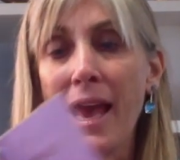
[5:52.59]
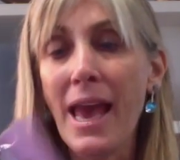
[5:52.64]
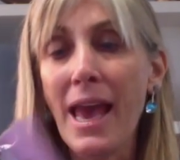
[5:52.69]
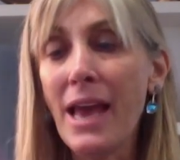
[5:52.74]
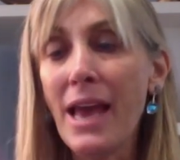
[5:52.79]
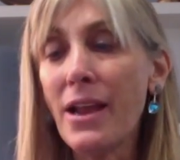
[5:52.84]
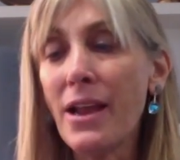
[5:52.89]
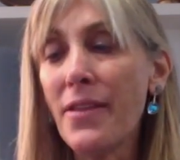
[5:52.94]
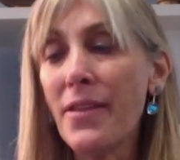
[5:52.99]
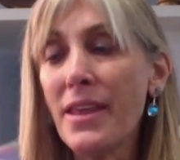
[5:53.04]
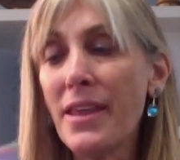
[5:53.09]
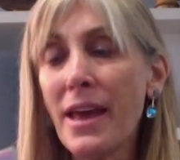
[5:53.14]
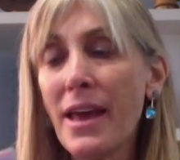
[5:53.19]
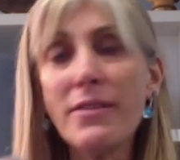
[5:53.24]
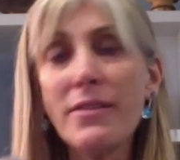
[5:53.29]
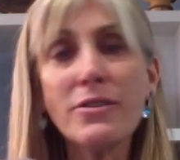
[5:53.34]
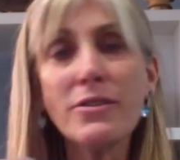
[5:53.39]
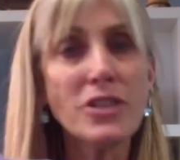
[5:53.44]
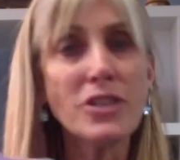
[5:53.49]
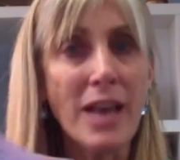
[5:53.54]
And on the
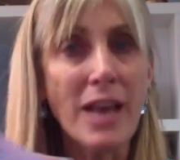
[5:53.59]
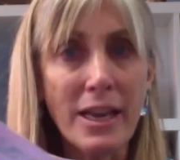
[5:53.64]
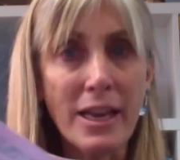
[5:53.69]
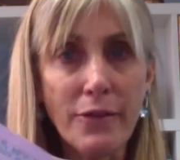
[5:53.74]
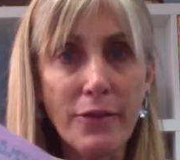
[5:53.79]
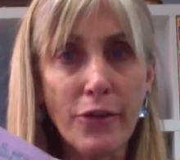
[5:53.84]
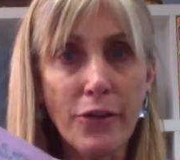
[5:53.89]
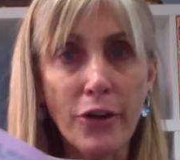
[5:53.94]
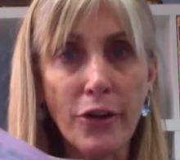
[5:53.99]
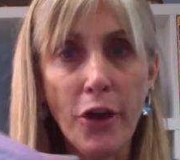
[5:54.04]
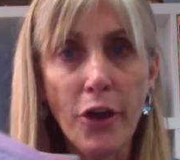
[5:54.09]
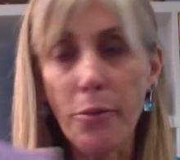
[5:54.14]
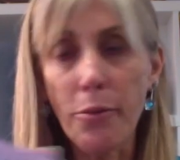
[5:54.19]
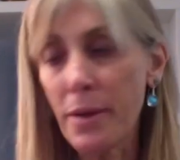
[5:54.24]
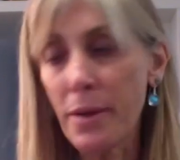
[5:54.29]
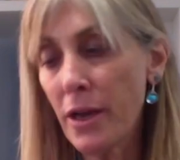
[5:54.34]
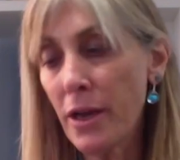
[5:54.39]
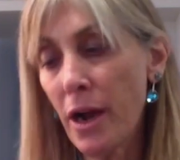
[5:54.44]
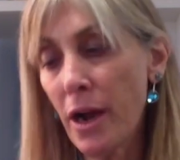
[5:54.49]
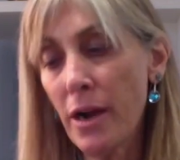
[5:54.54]
other side of her coping
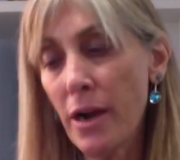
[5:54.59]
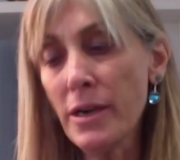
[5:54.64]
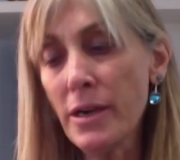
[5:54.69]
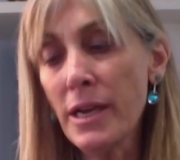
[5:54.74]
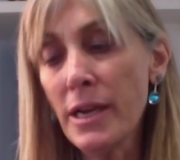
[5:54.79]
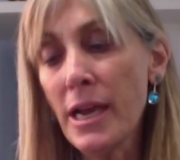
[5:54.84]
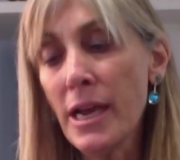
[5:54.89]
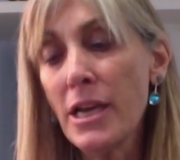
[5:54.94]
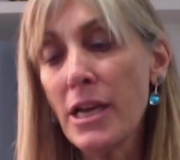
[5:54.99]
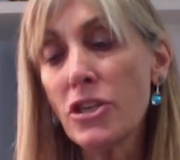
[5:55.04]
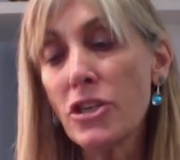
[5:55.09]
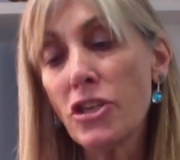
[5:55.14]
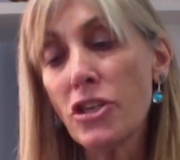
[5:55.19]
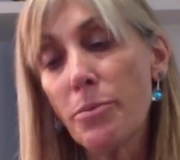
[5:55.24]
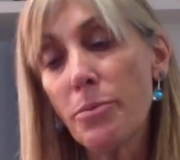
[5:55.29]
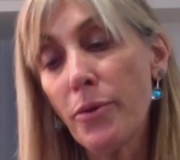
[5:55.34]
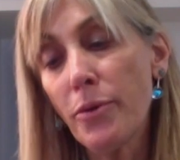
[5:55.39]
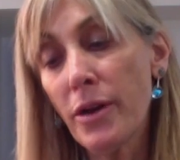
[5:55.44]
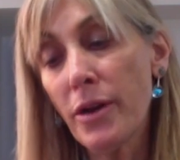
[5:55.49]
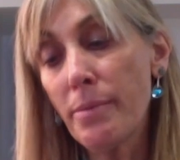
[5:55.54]
card, she
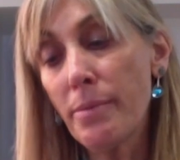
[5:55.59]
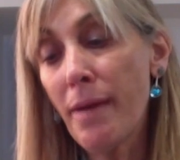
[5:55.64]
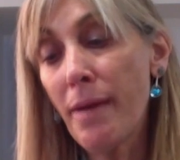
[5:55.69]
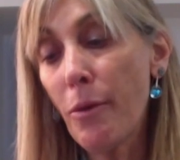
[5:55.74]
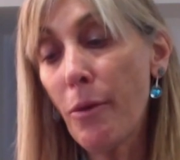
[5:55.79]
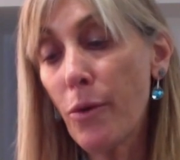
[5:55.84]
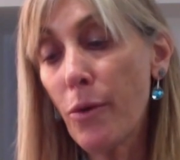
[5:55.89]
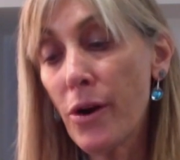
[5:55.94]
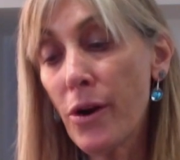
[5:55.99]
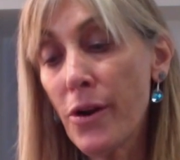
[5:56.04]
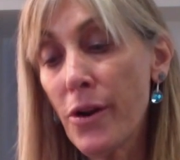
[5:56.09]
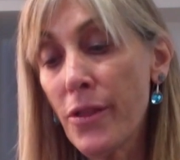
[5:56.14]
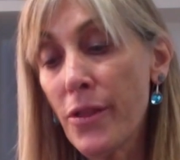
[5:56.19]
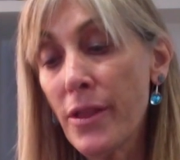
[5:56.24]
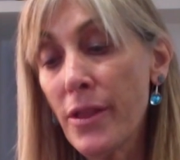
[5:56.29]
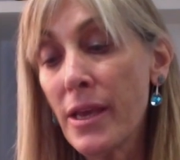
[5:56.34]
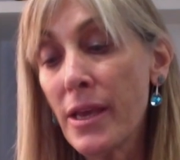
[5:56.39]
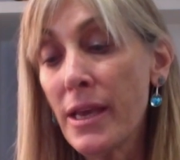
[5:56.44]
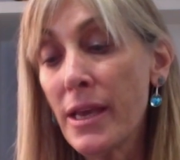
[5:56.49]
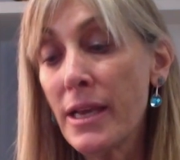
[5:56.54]
put, "My worth
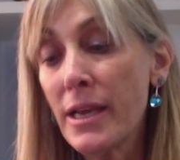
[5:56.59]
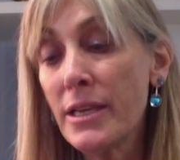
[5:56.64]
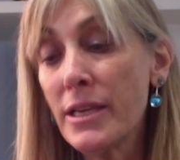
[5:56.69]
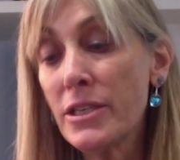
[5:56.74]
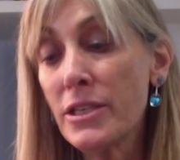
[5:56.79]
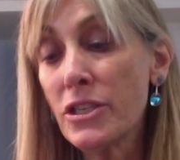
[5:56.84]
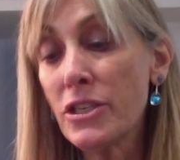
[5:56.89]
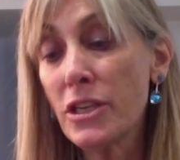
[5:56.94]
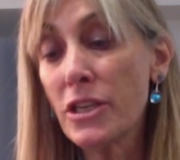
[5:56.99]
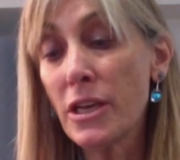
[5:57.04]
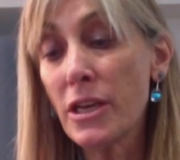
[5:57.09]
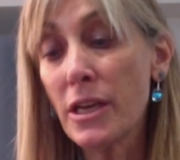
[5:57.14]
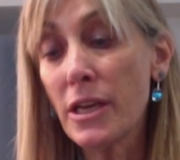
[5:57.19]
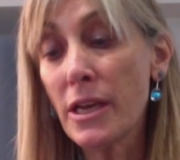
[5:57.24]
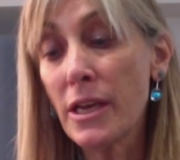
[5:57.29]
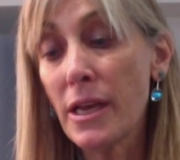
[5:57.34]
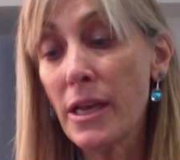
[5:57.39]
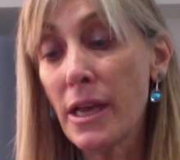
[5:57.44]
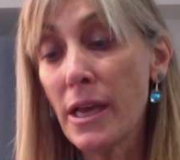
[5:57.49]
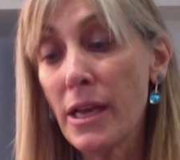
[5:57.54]
is
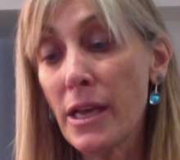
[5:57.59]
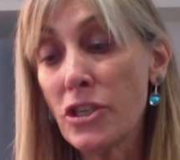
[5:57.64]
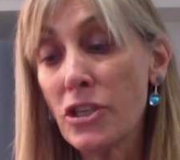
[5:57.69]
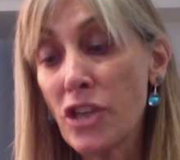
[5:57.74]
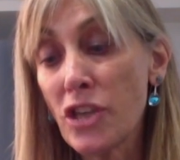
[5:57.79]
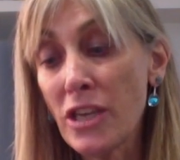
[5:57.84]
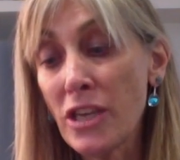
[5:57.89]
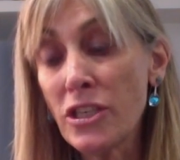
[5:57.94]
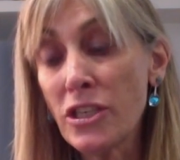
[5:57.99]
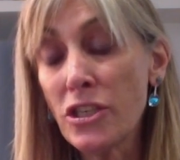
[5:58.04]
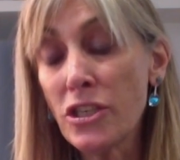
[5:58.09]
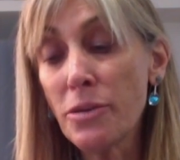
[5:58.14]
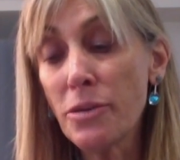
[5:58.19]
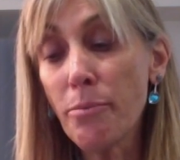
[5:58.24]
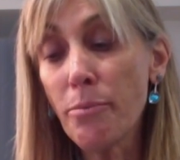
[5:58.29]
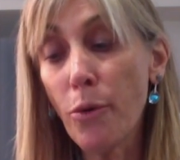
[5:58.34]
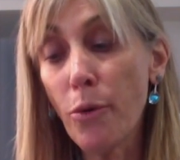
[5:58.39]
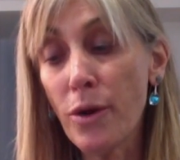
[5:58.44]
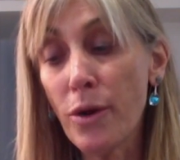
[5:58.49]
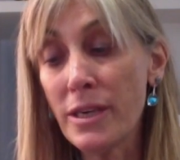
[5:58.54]
just as
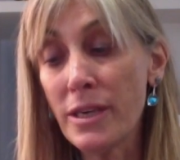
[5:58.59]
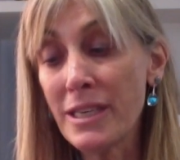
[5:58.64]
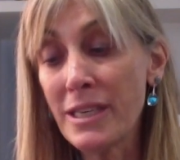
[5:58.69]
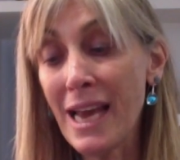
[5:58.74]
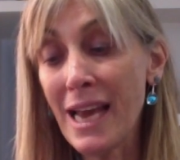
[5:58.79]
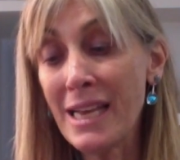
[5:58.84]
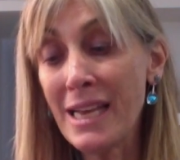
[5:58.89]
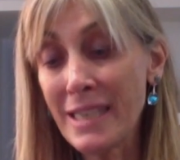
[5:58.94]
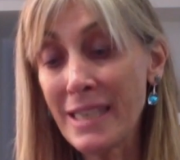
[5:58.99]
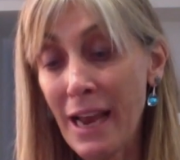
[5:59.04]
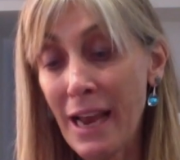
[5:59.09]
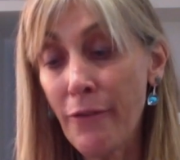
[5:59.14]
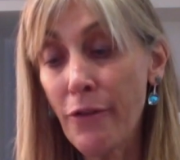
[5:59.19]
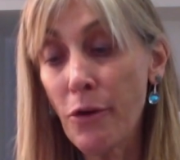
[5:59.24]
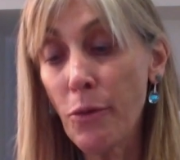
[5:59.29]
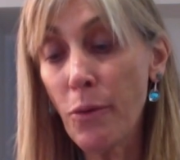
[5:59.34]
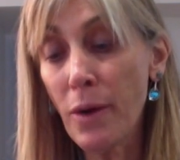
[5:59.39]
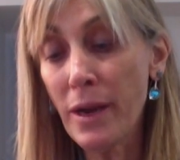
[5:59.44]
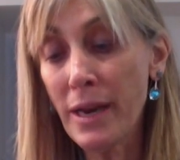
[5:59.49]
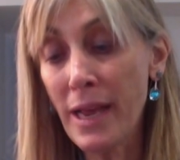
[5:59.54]
important as
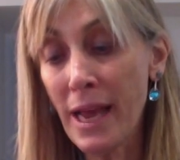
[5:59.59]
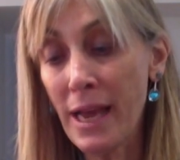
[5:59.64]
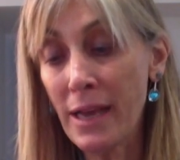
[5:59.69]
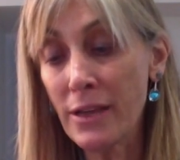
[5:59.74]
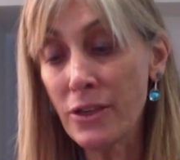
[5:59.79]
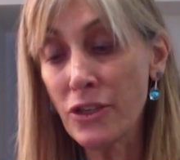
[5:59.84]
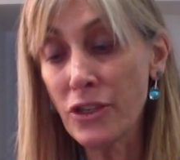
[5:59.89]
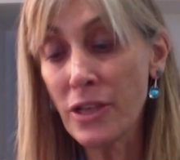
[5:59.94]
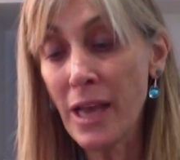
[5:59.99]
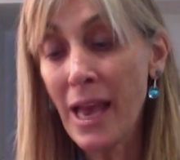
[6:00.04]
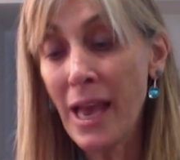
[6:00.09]
everyone else,